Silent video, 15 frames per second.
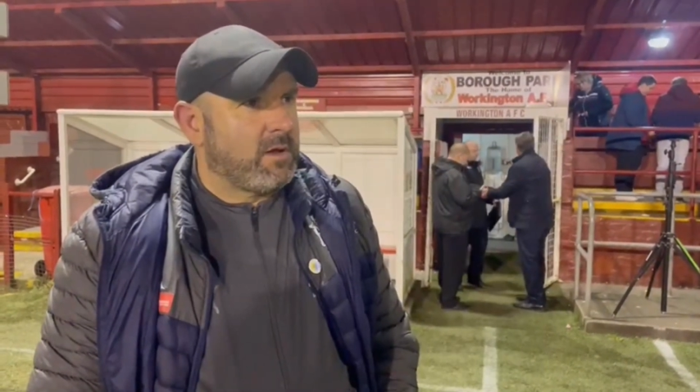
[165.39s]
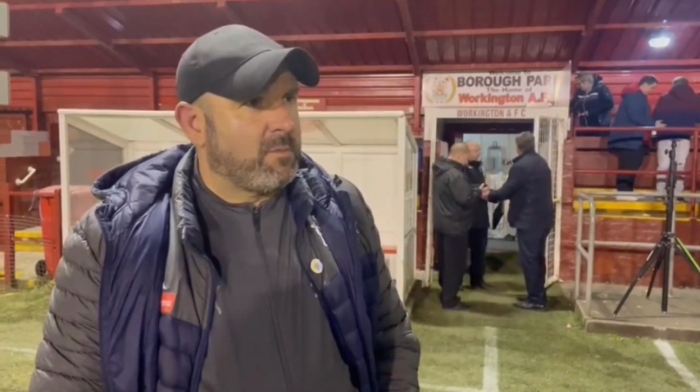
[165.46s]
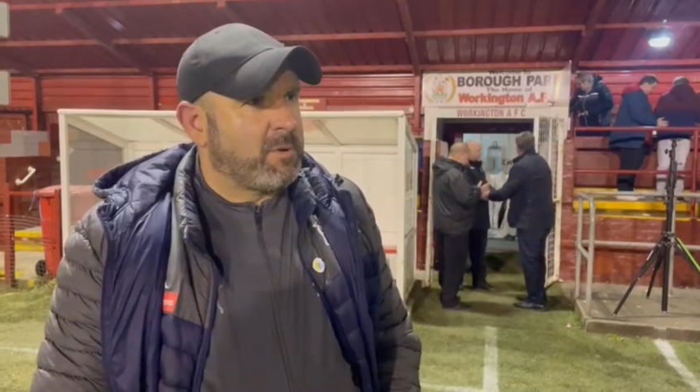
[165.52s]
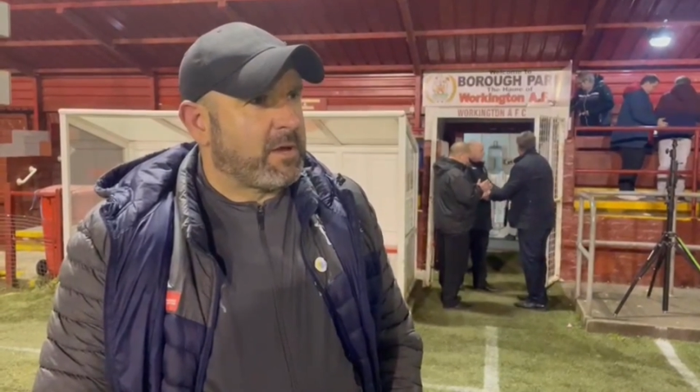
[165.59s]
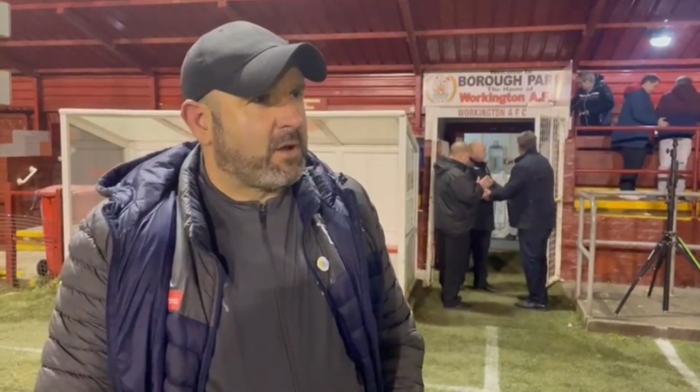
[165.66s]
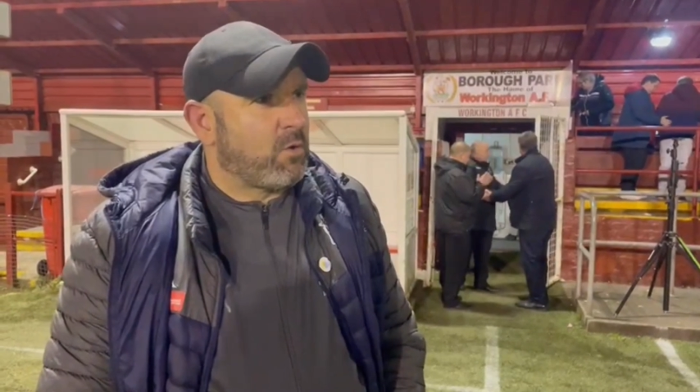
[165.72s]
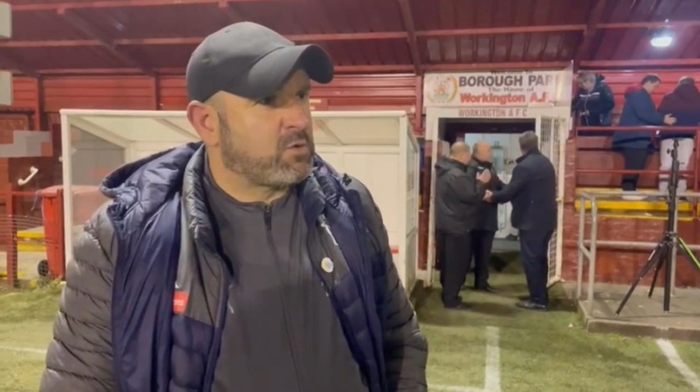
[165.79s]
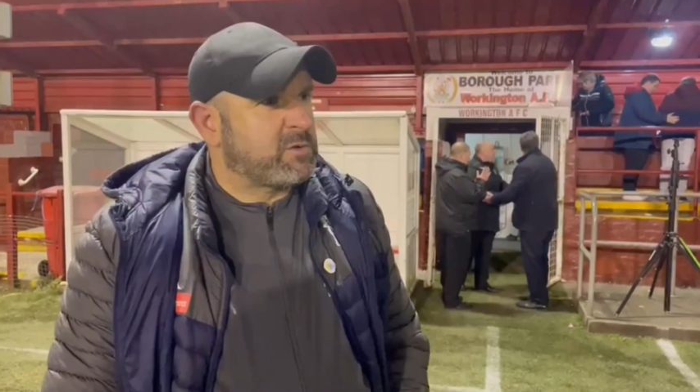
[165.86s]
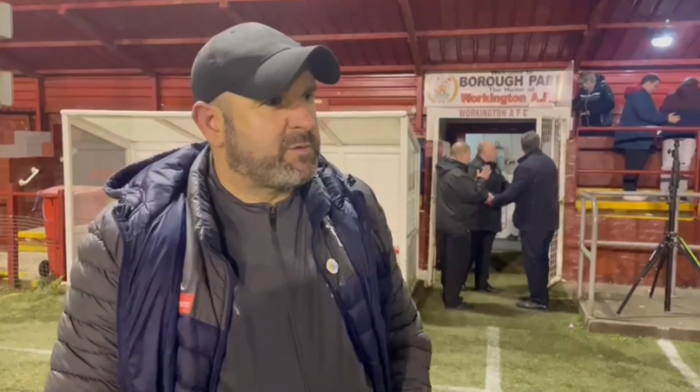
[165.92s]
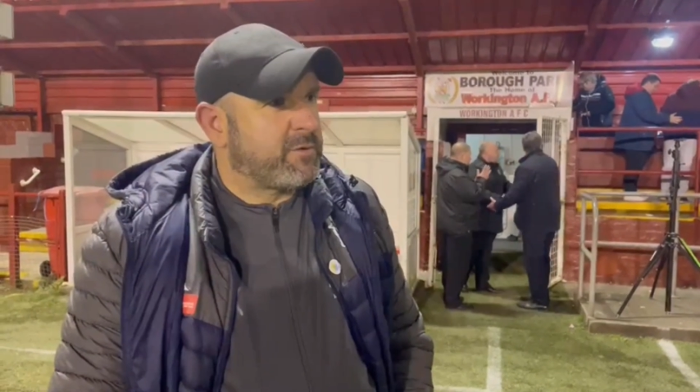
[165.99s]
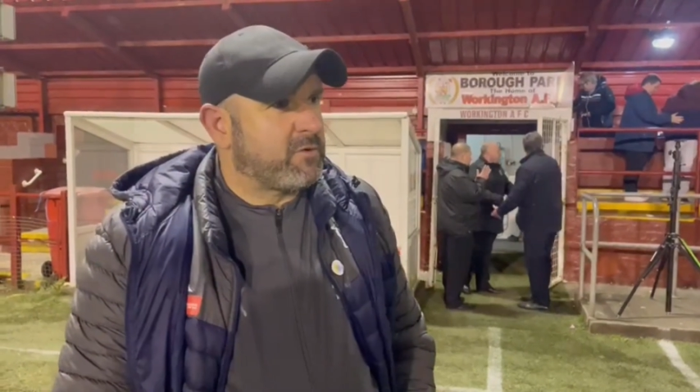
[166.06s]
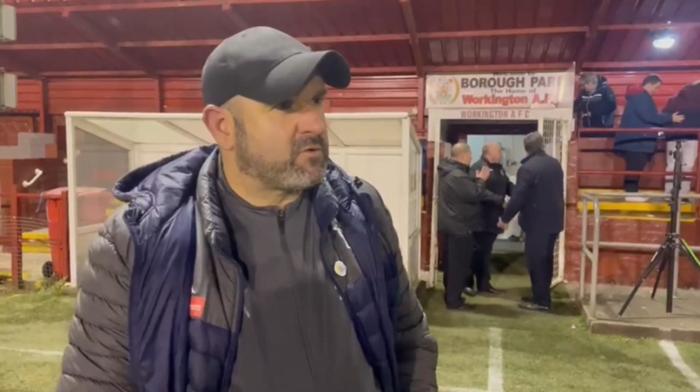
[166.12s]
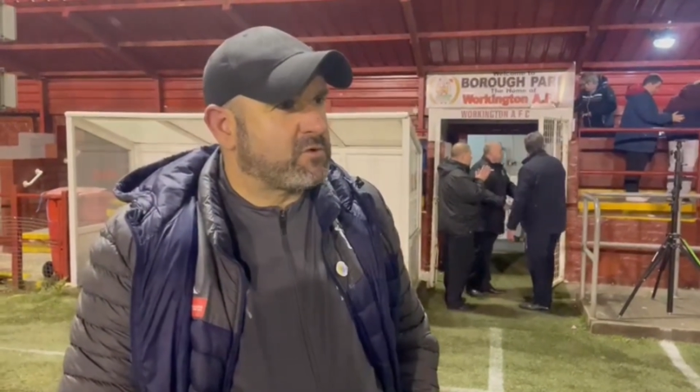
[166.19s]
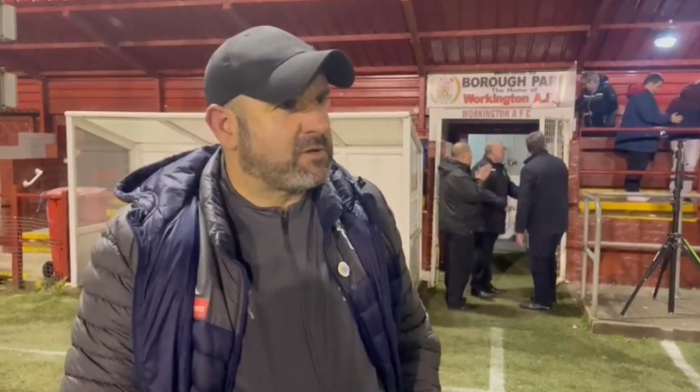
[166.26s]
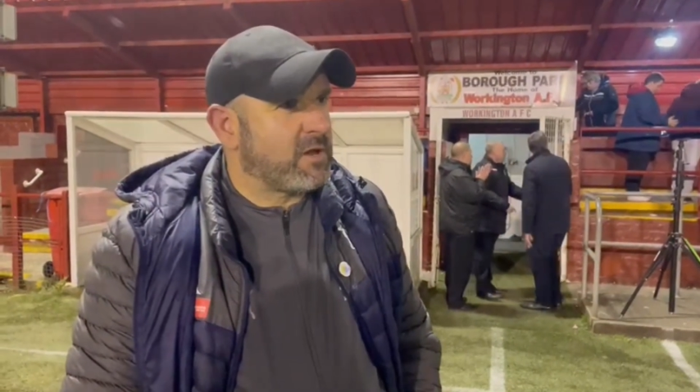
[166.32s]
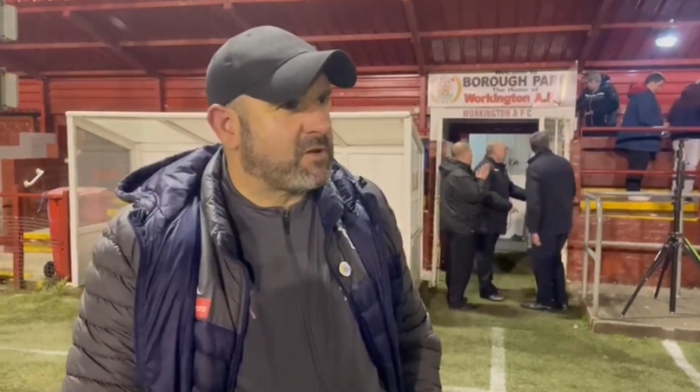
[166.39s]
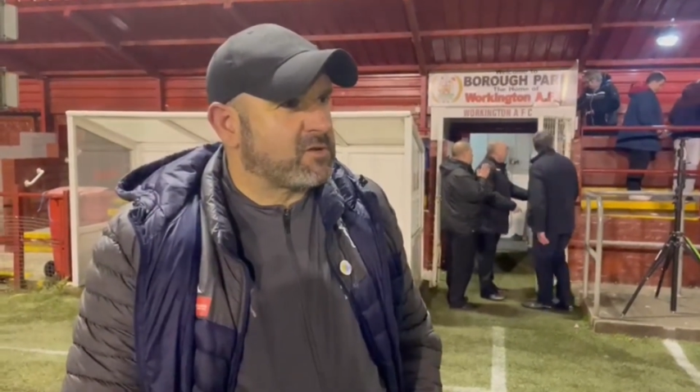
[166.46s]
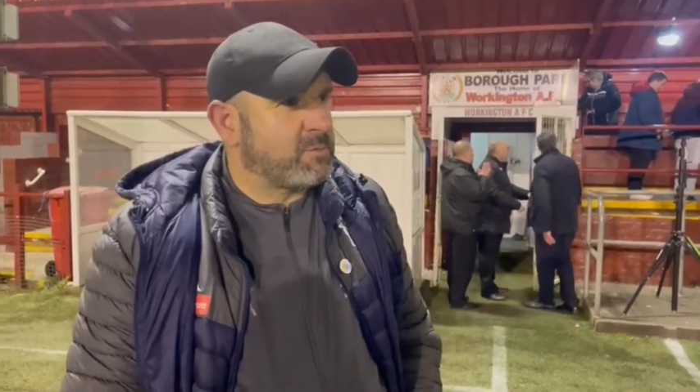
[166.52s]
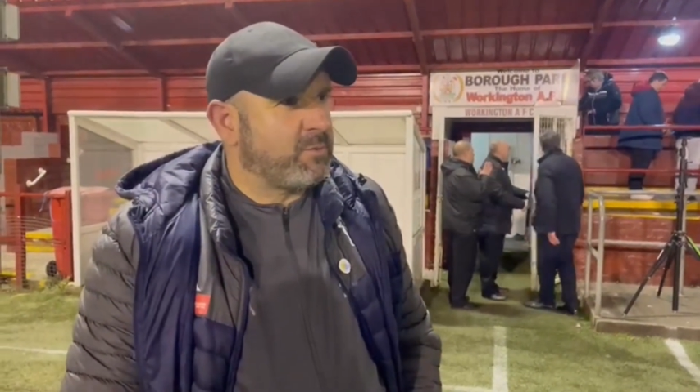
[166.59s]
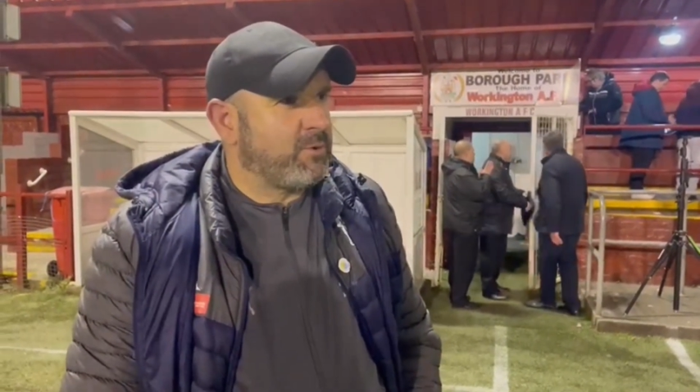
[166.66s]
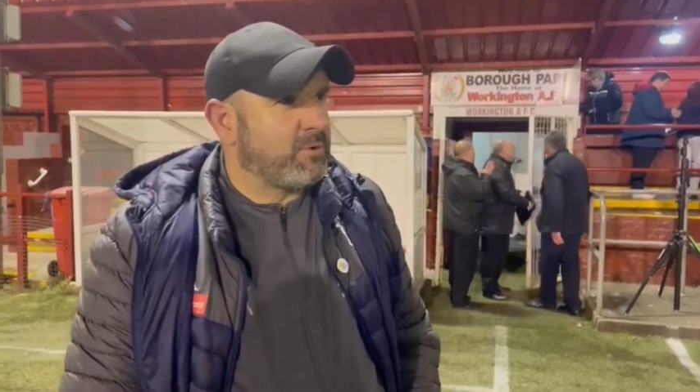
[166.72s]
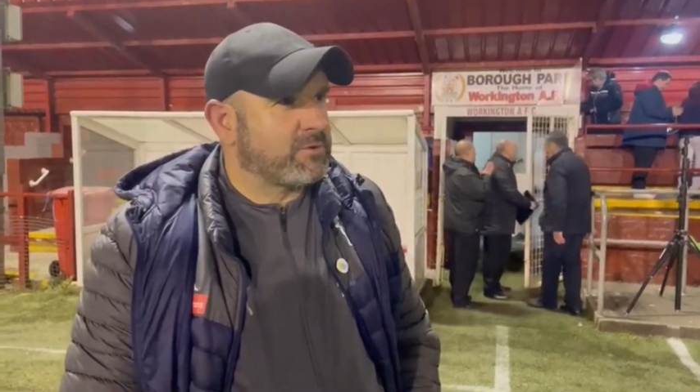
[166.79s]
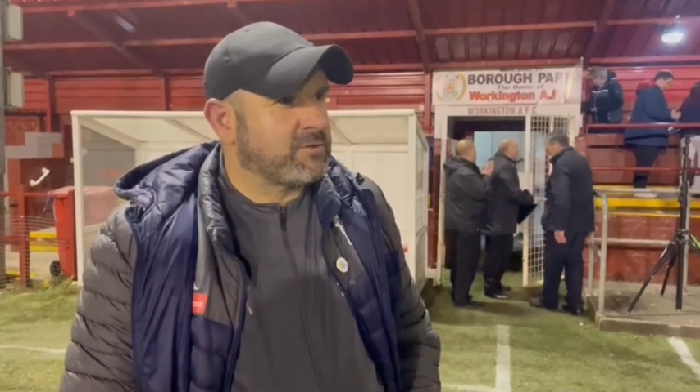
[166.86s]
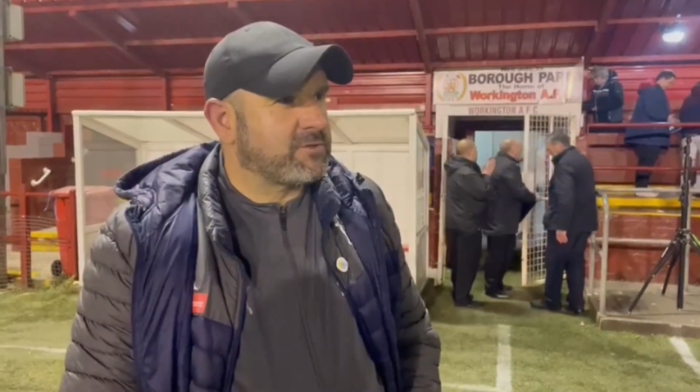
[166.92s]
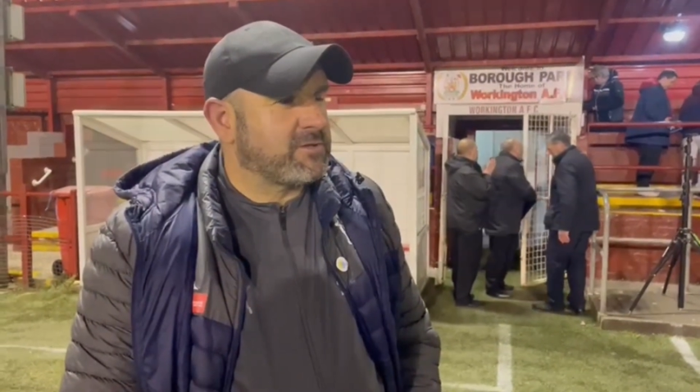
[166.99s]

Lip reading: bit closer for us and our supporters